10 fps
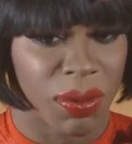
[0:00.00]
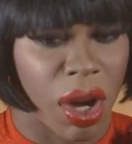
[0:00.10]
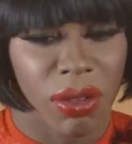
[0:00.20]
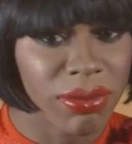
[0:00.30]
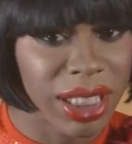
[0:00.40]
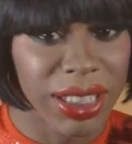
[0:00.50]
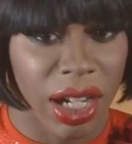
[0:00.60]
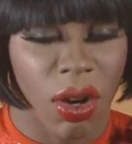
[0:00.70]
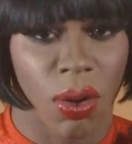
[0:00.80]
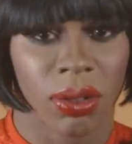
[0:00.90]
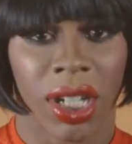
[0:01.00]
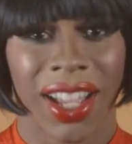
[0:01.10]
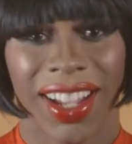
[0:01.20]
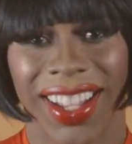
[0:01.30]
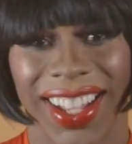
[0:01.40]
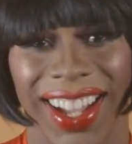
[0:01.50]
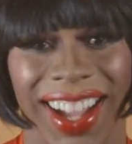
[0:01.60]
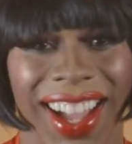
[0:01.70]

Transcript: Wow, that's a lot of hole.